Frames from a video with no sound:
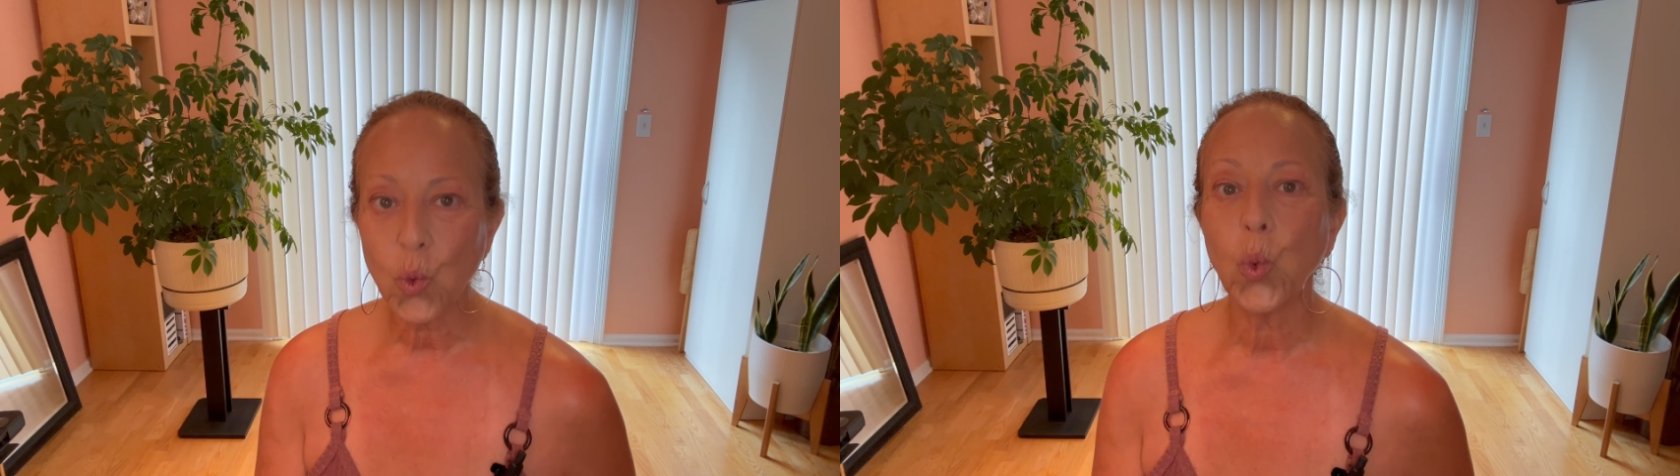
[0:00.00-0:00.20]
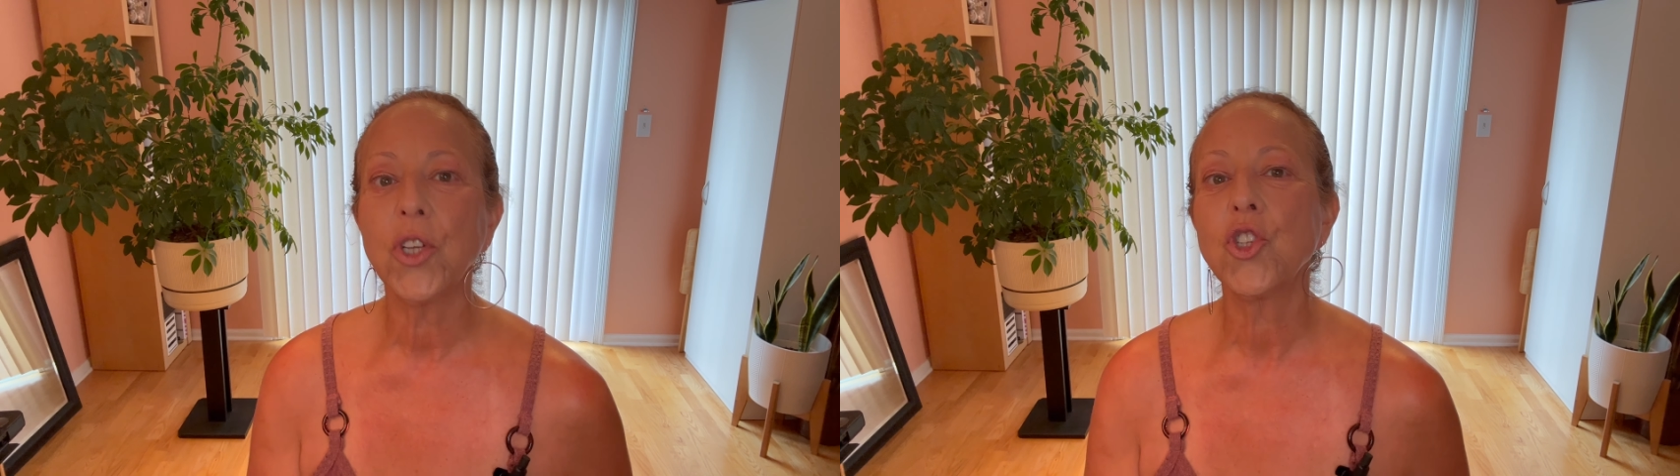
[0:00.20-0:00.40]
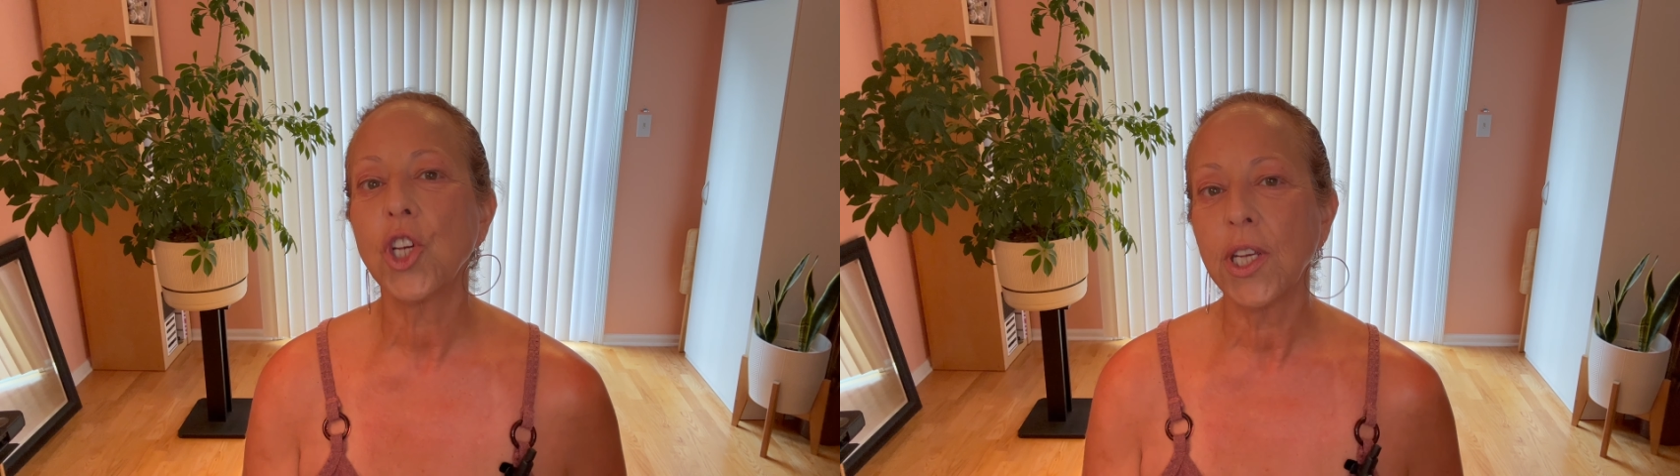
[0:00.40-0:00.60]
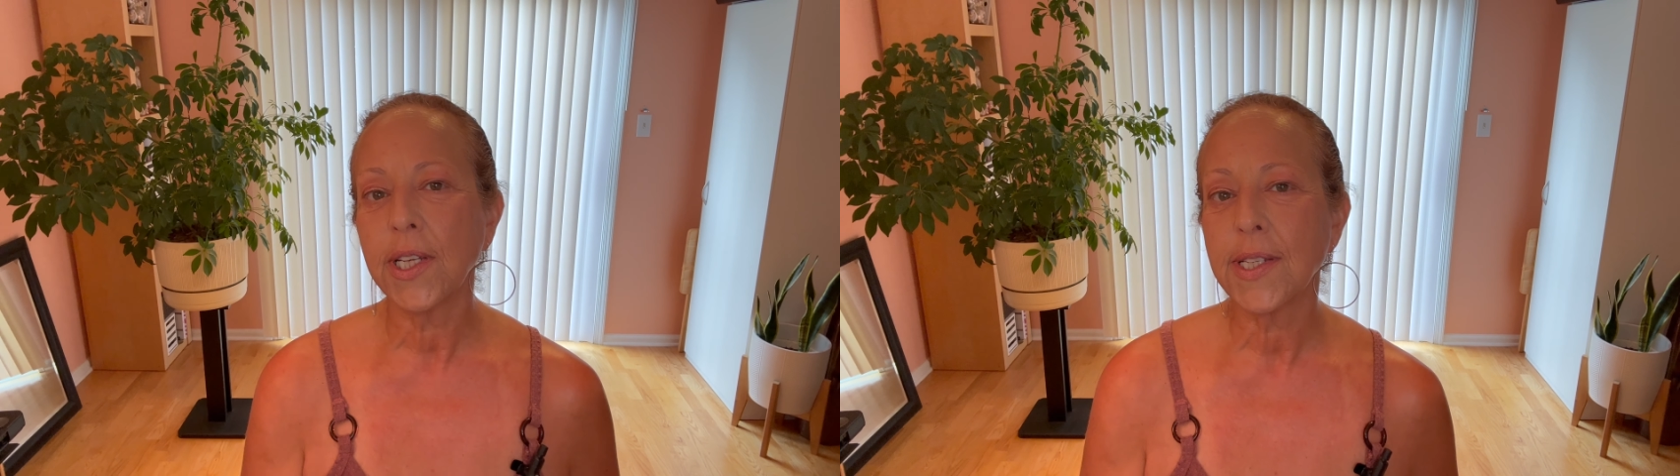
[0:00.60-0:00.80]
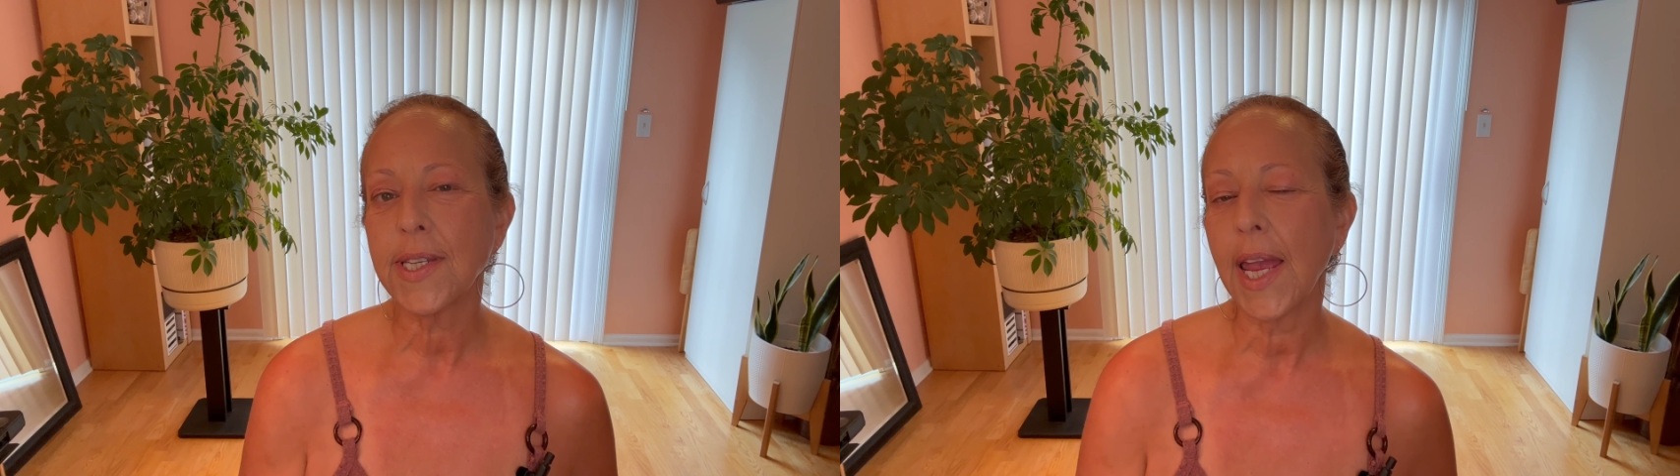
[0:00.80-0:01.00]
which
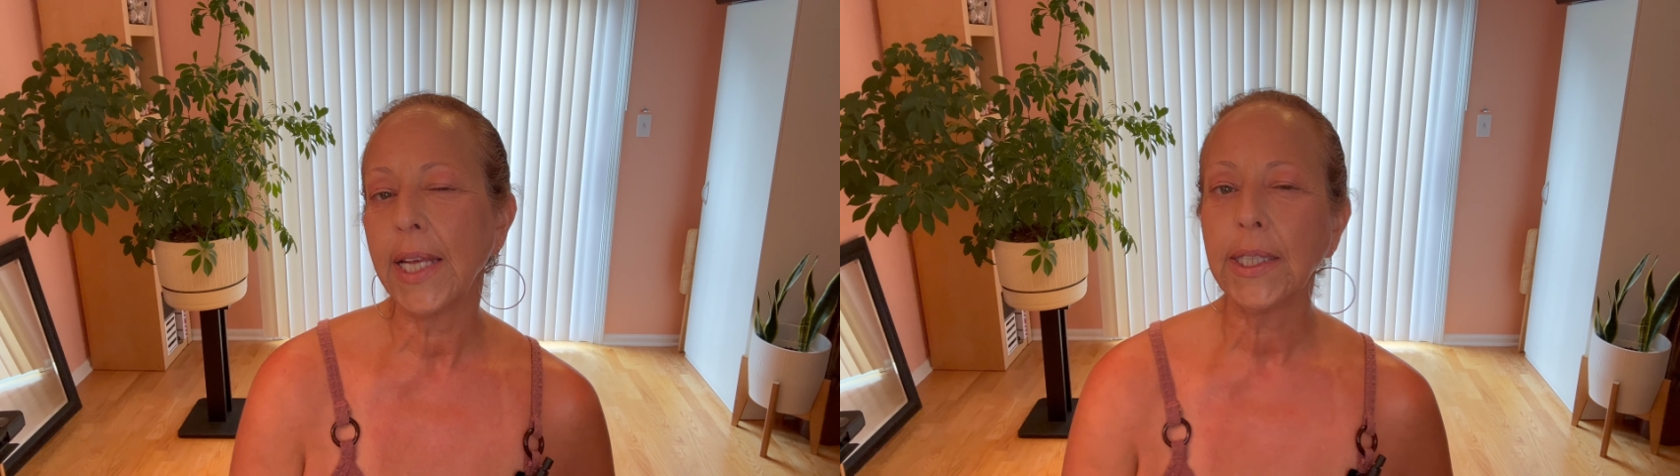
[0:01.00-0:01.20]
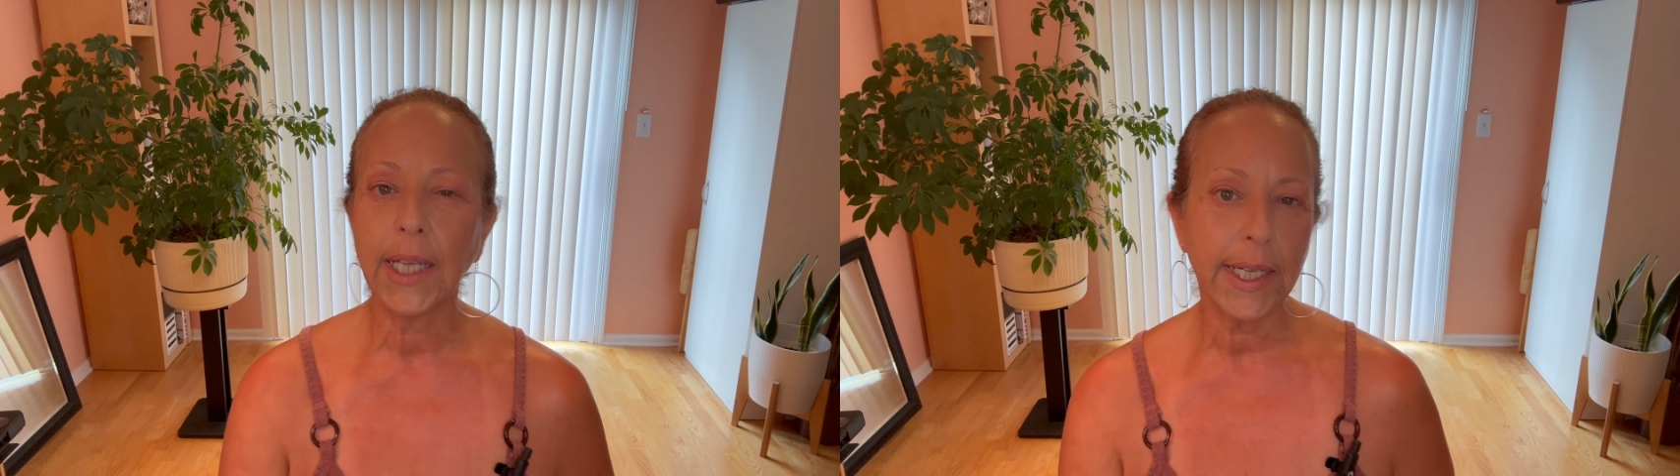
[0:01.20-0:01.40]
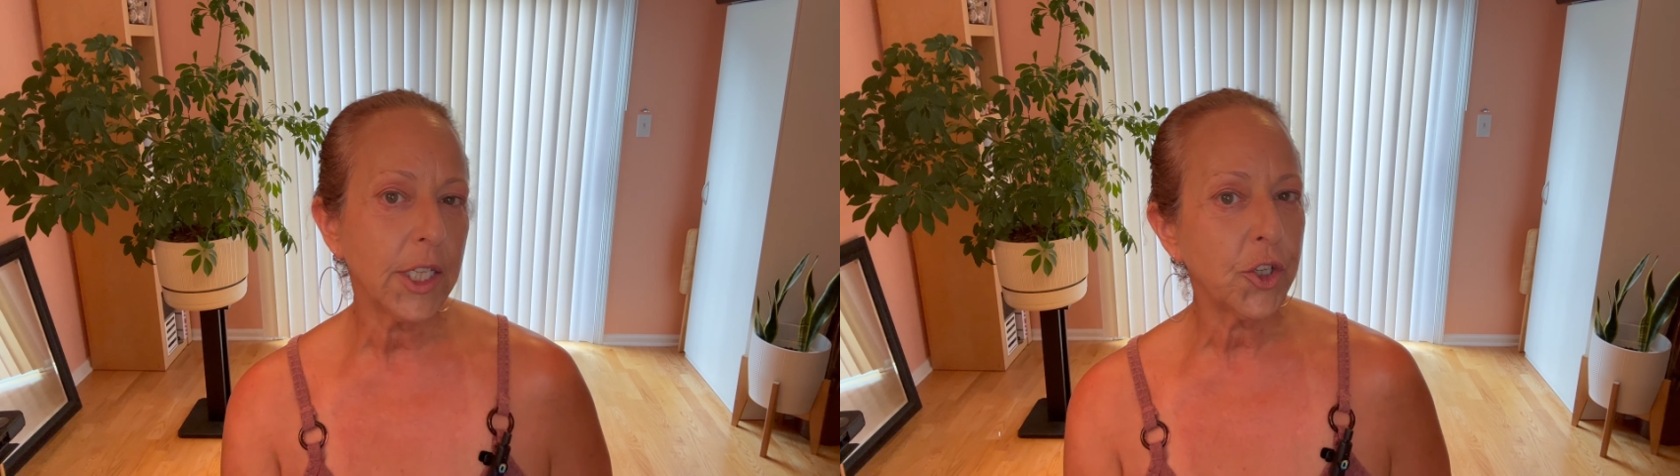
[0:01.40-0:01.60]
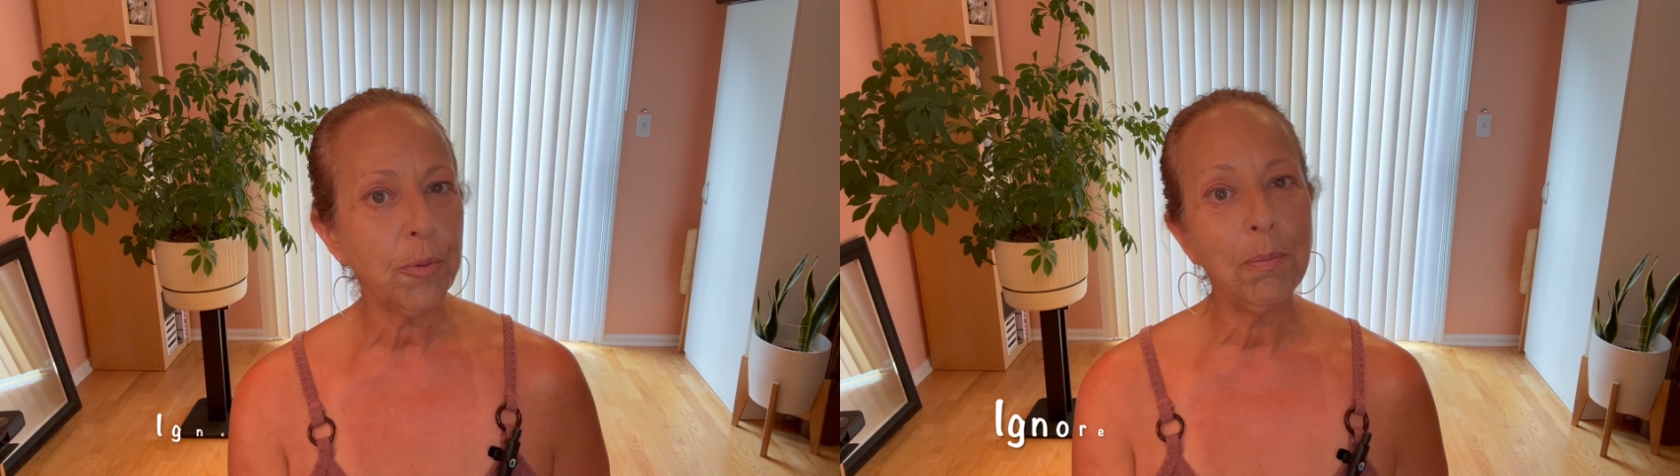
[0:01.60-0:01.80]
is a light to